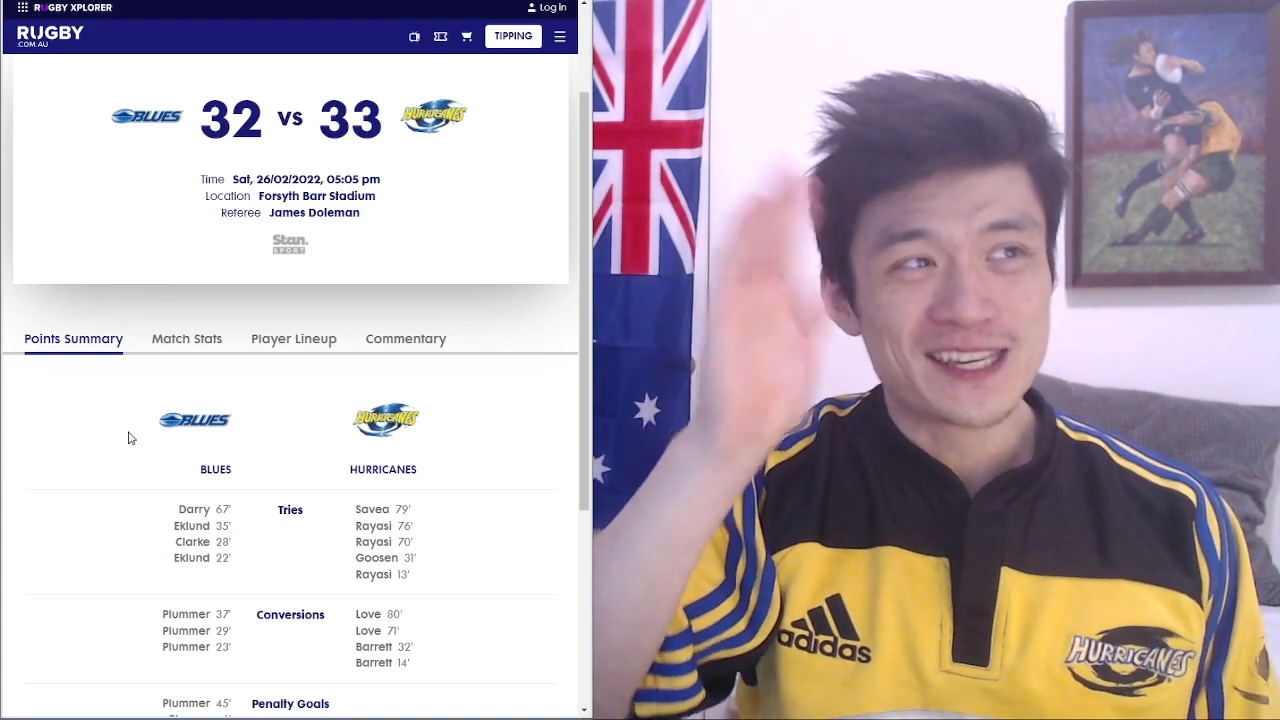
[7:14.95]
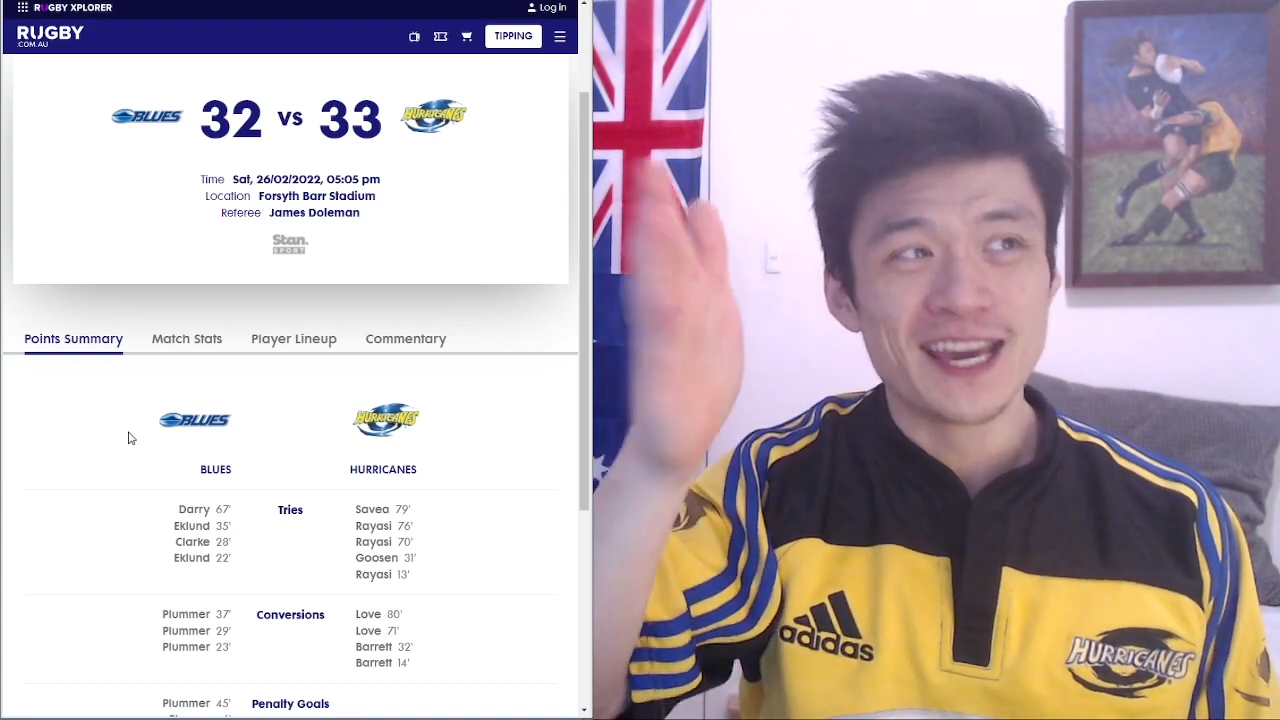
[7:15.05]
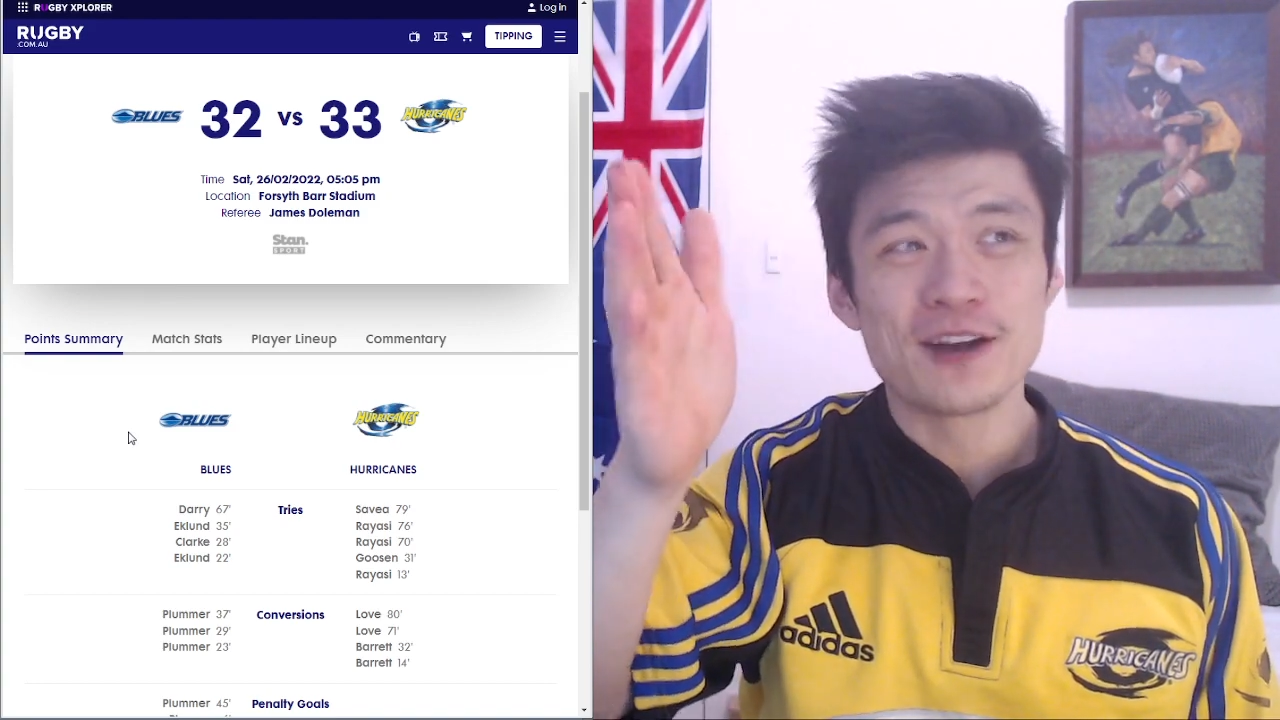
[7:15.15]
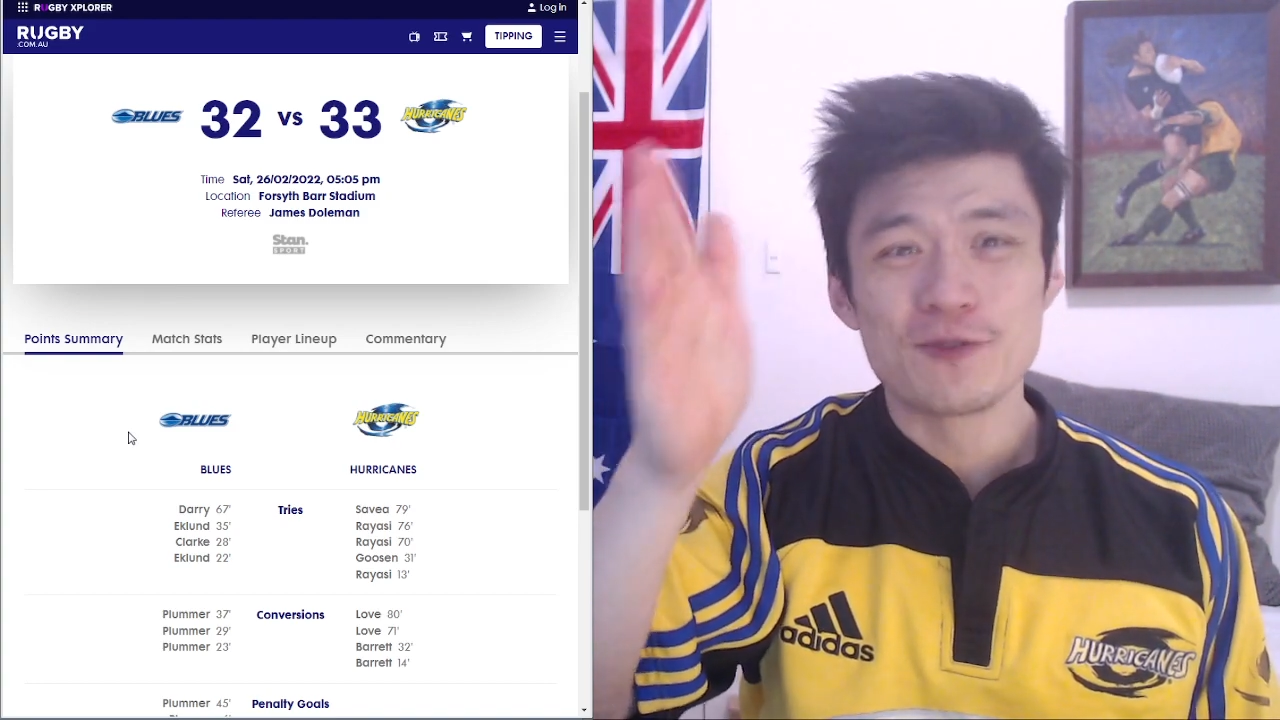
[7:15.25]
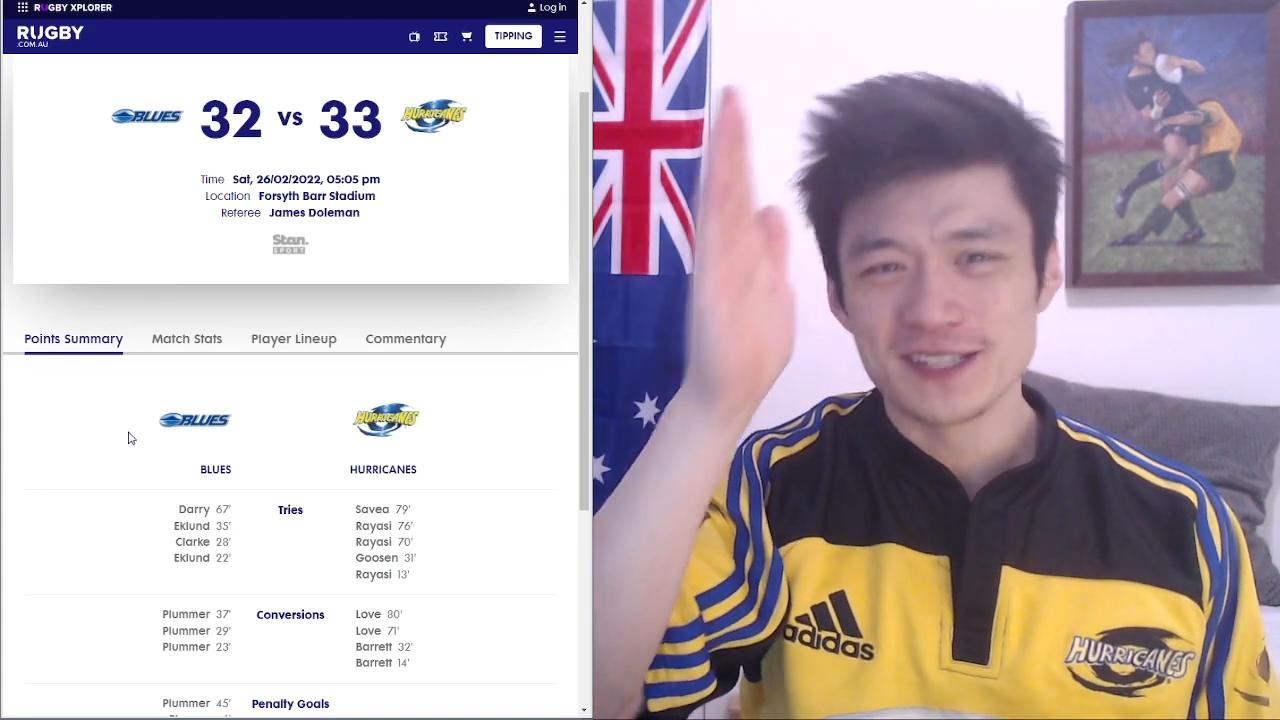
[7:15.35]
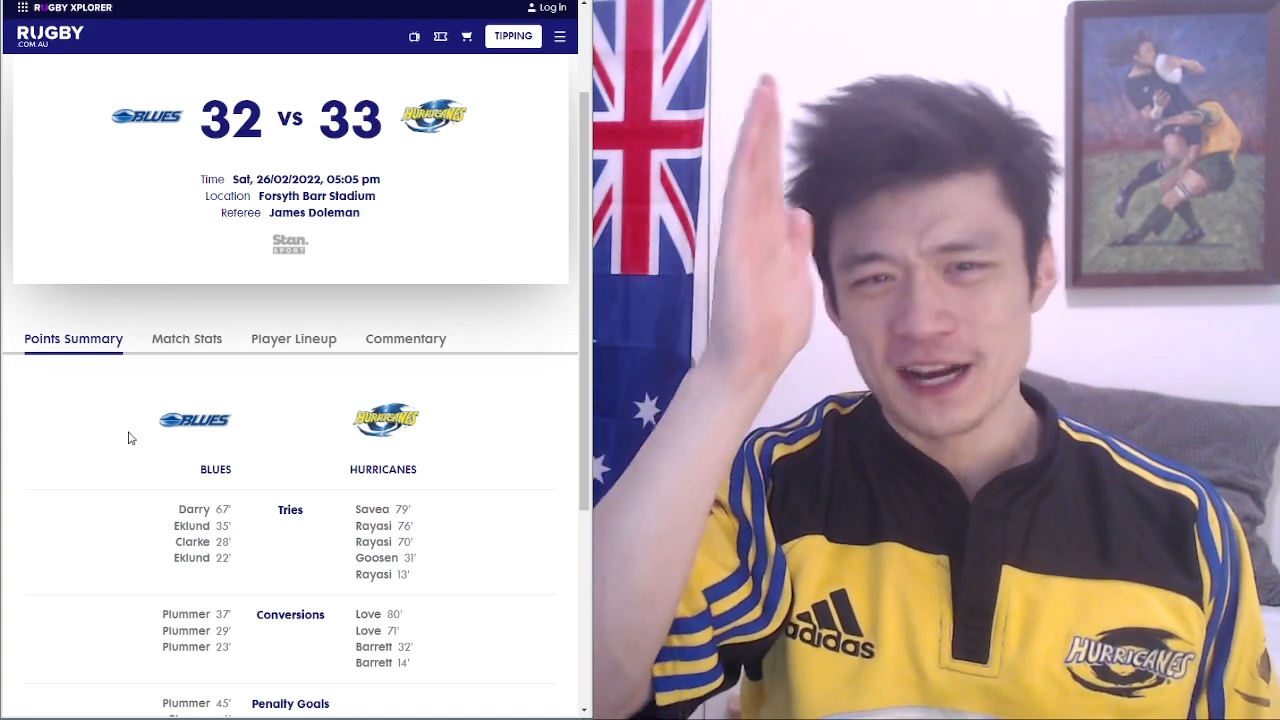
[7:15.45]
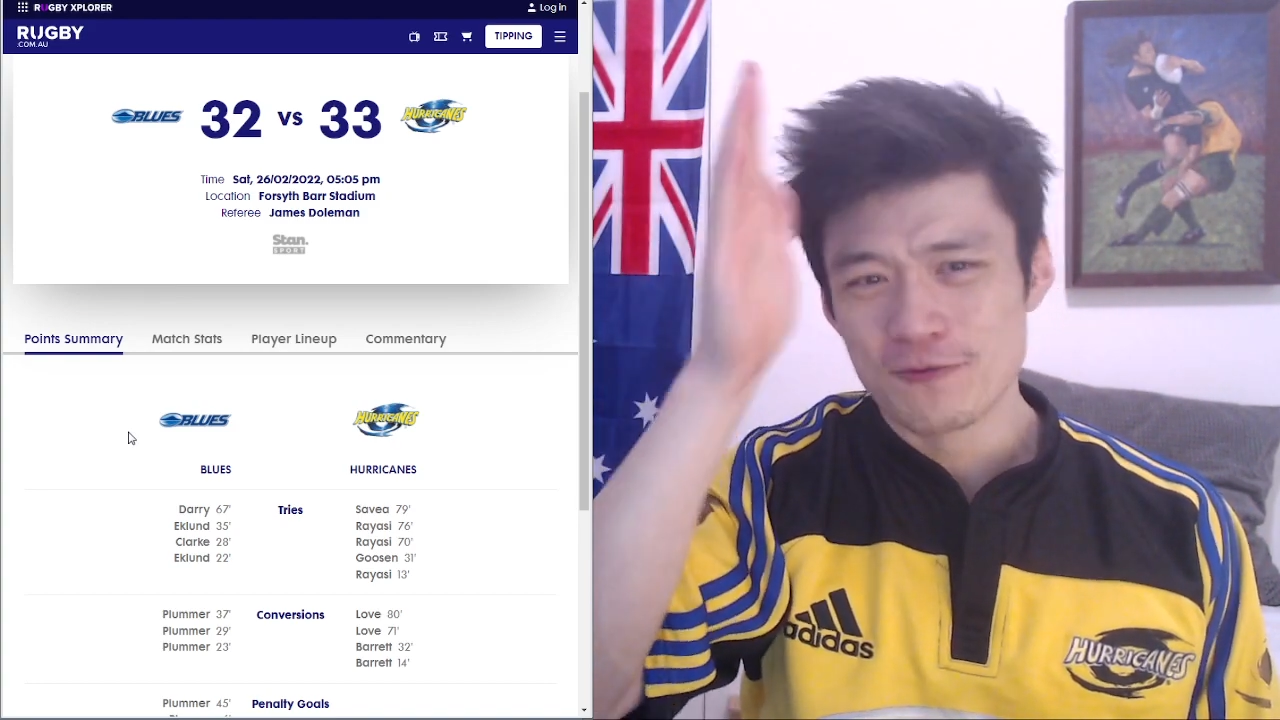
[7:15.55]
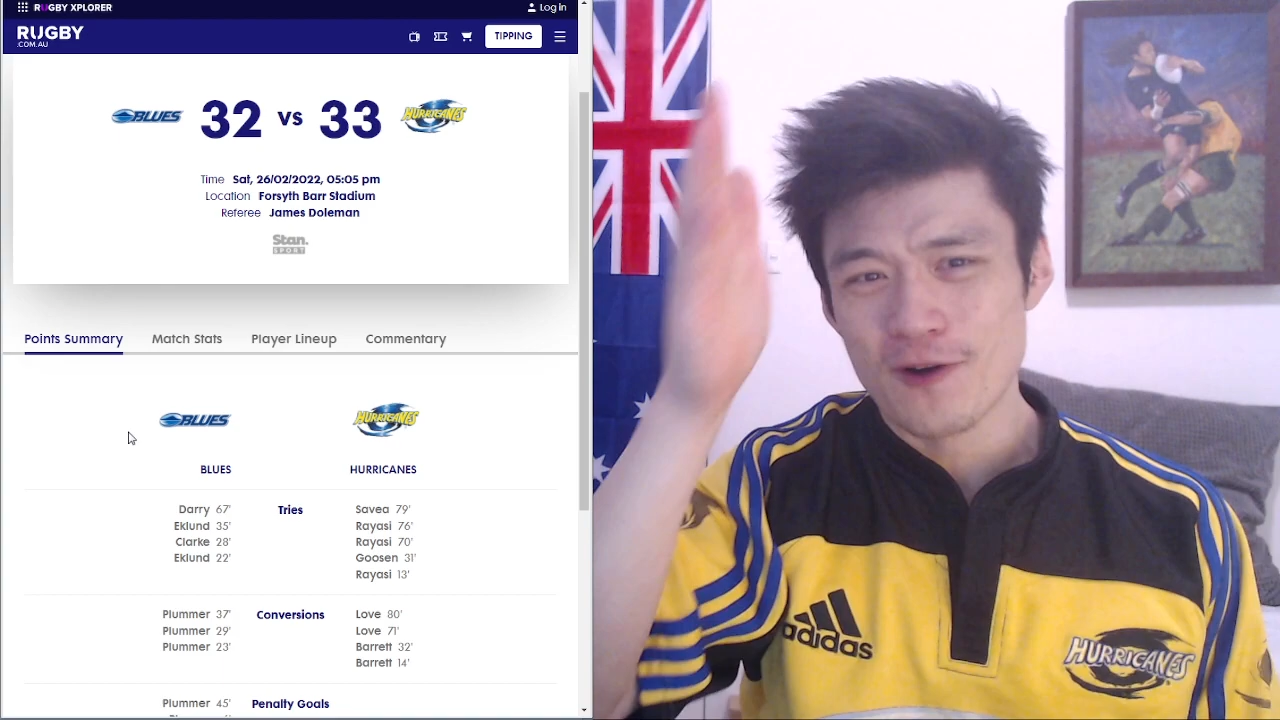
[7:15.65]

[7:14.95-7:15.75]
kick was like